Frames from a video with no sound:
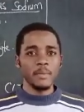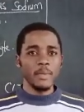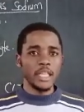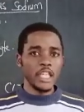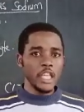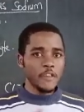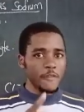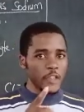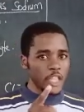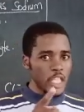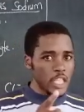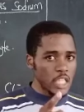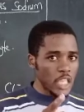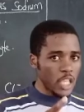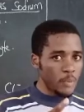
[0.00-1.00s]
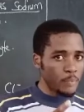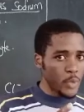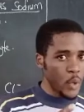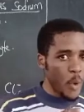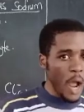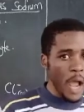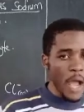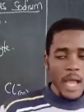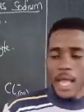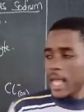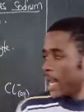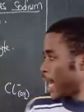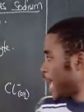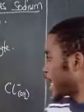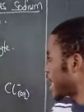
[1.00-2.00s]
But if it is impure,
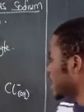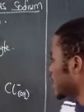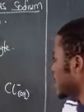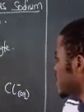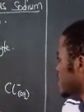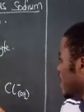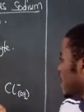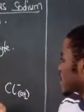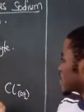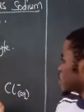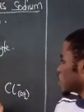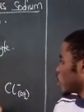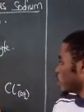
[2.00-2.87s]
like in this case,